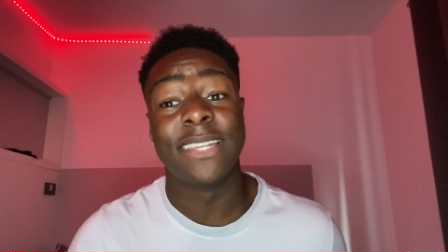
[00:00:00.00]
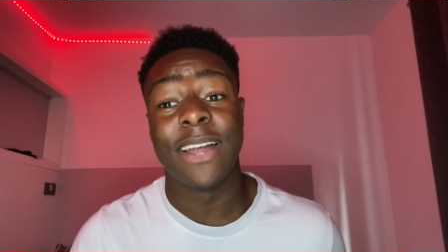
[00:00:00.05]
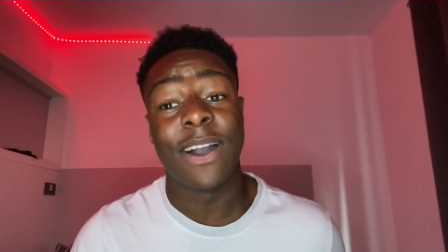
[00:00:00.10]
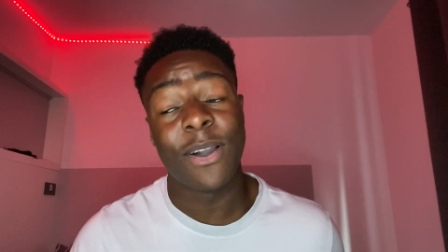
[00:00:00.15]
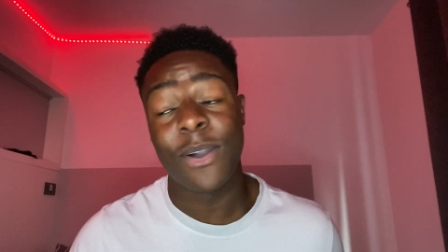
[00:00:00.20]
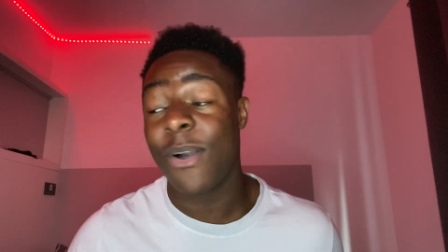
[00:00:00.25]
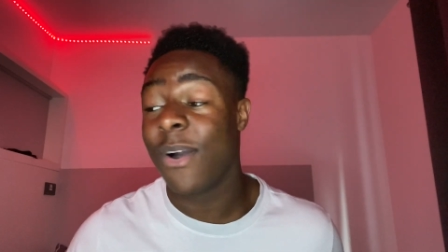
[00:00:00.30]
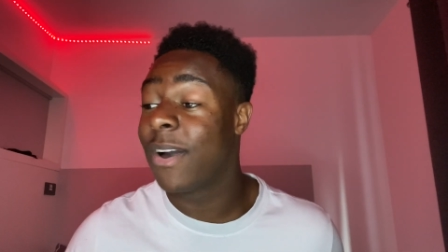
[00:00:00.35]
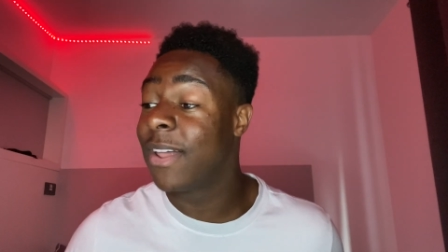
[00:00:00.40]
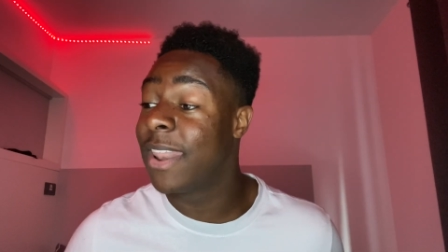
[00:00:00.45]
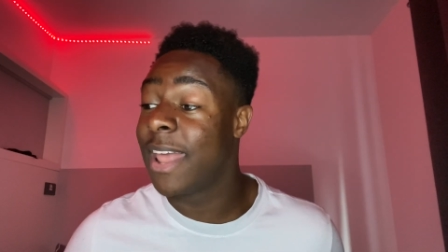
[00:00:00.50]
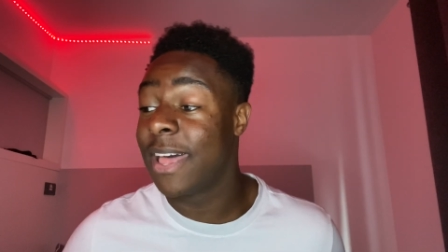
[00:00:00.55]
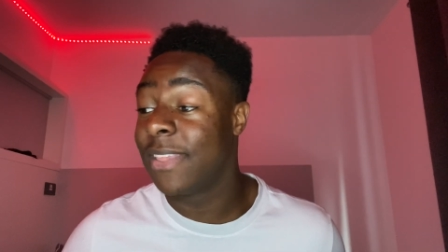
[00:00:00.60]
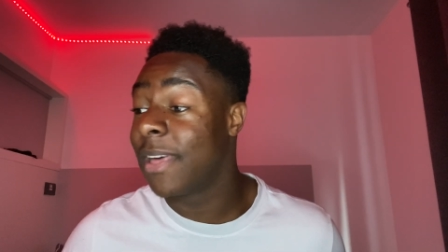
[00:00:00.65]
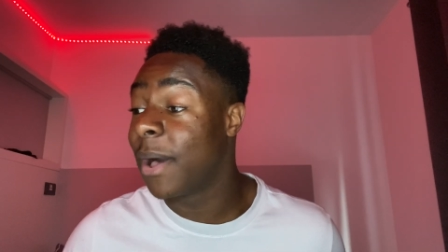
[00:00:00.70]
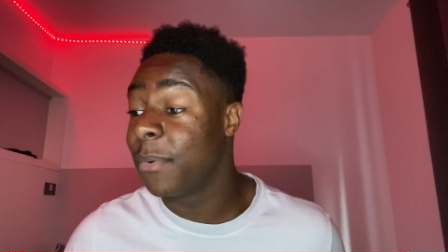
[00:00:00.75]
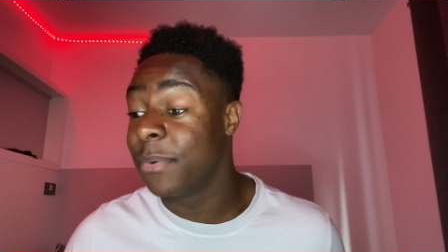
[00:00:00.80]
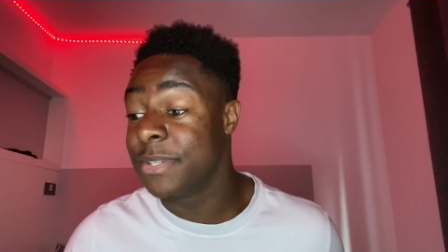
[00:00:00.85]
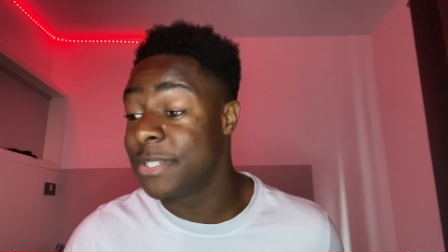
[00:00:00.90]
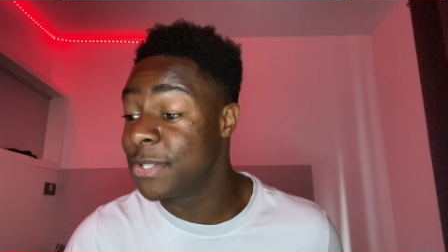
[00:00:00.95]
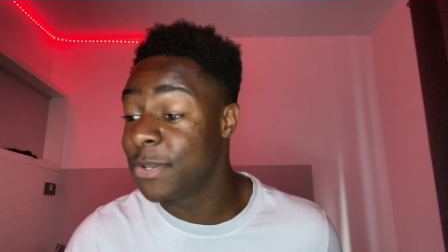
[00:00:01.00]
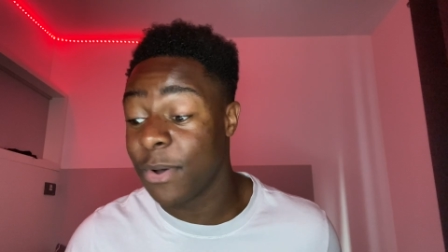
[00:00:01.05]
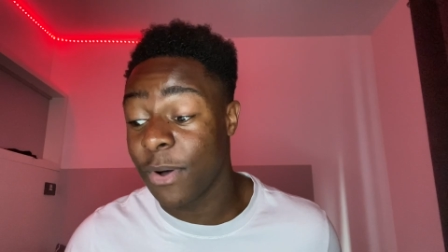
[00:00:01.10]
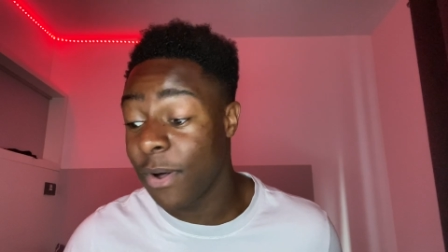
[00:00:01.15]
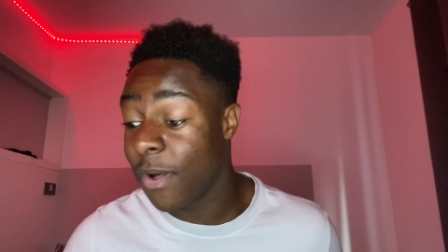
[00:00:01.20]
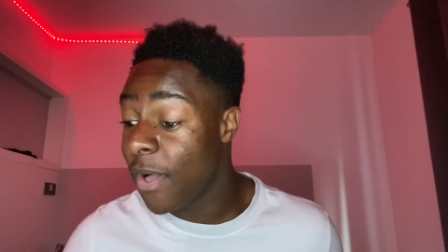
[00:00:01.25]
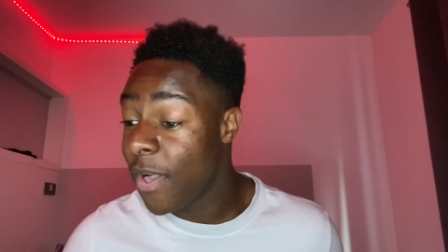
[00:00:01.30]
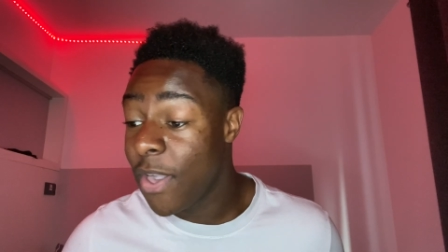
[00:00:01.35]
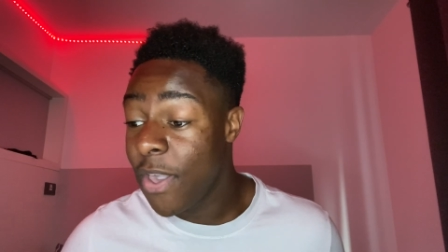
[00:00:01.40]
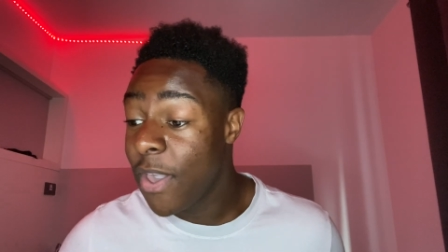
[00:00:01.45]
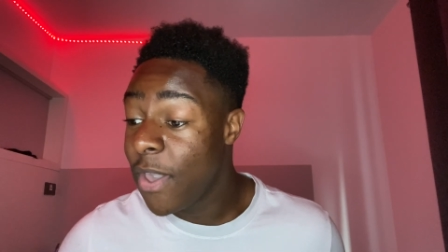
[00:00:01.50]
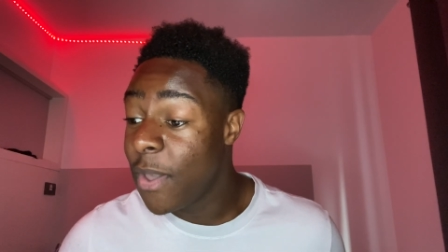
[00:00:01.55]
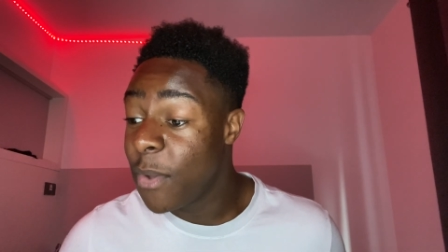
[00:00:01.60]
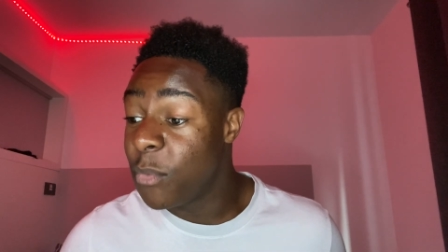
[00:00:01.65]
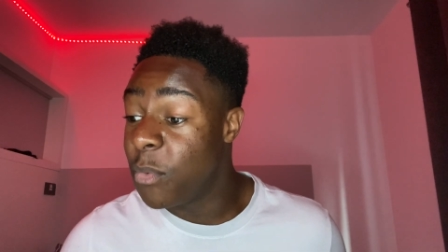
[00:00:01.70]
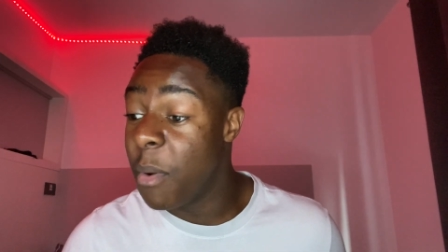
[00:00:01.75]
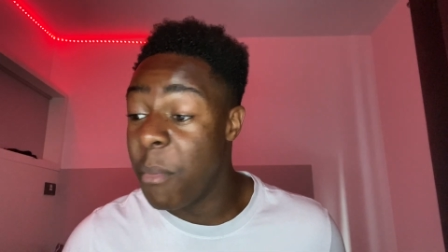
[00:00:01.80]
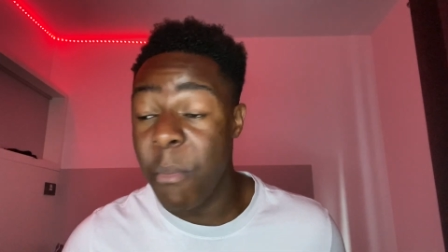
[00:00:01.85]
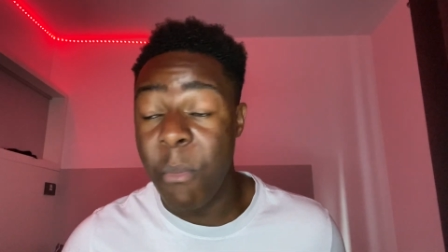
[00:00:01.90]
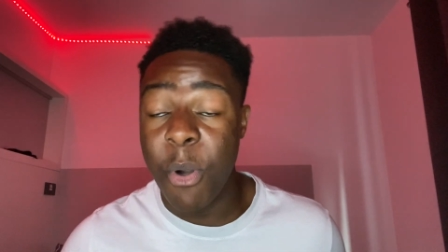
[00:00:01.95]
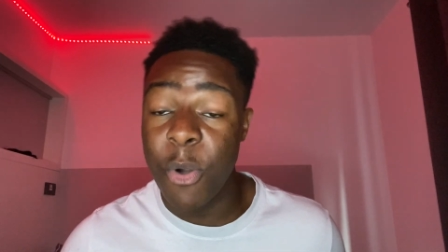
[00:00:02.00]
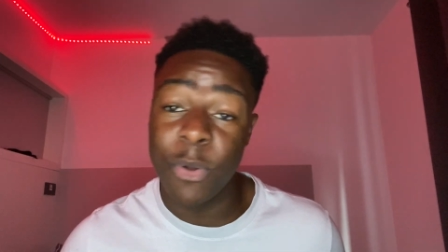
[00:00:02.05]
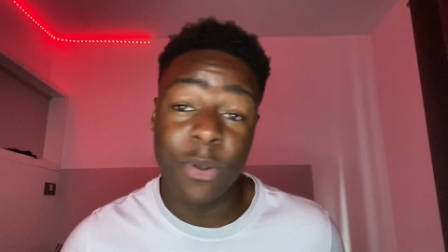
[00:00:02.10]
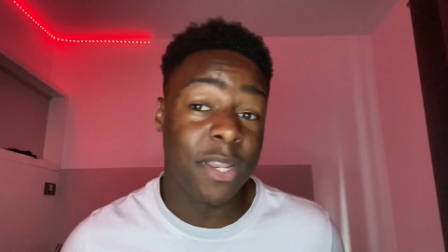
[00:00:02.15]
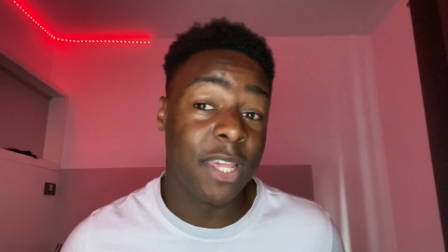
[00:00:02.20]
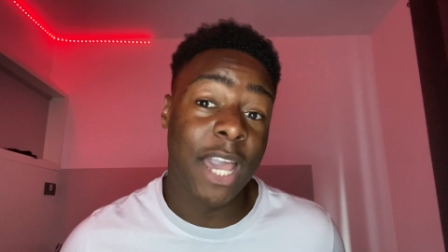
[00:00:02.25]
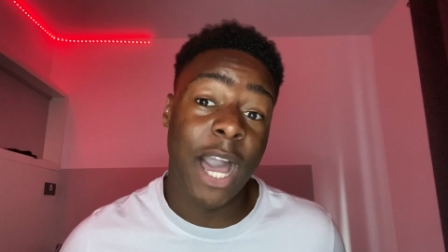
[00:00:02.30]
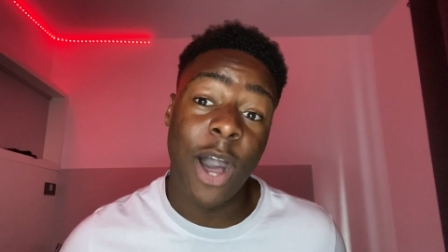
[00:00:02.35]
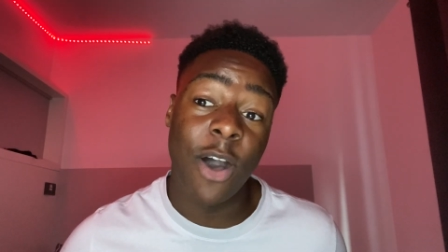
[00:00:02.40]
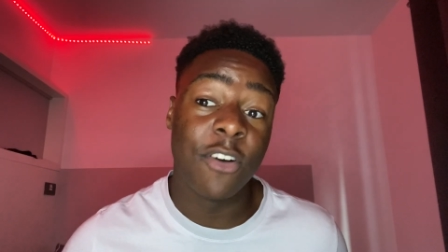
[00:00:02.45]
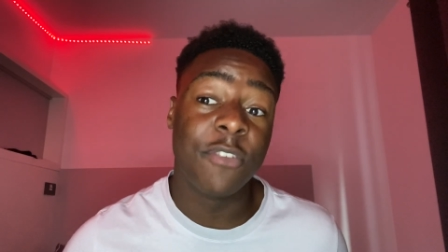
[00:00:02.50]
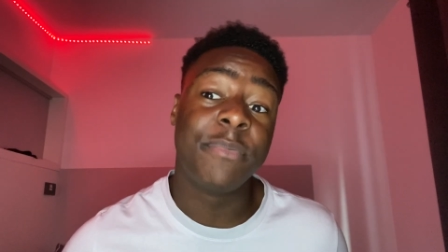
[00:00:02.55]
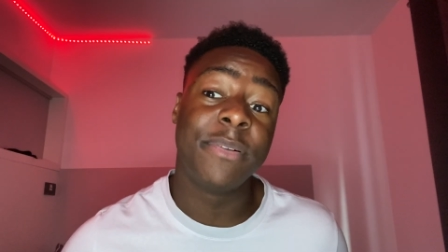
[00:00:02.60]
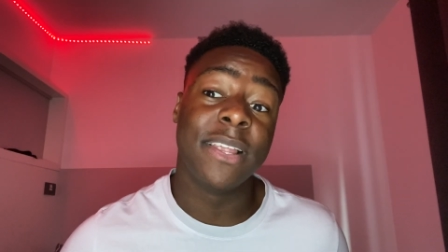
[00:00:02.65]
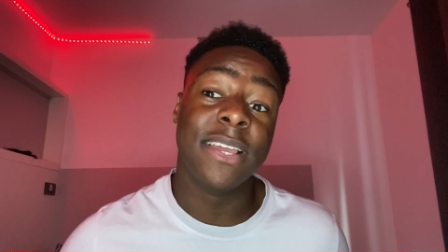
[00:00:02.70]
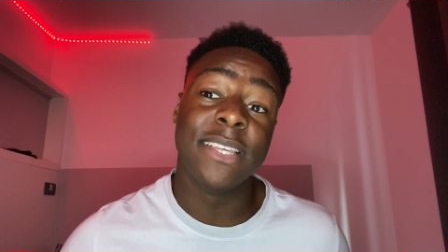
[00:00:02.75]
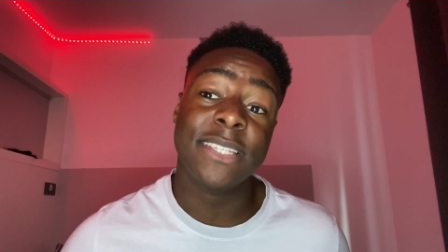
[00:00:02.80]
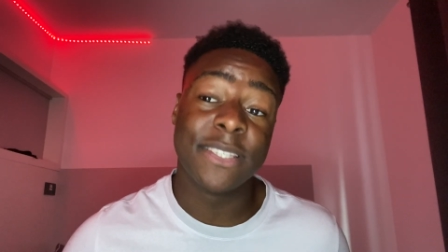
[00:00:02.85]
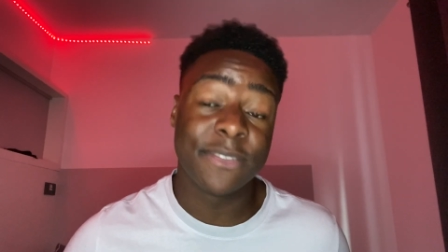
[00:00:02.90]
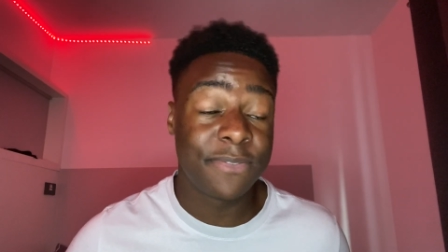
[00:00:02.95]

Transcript: I can't lie. That was not remotely out of place.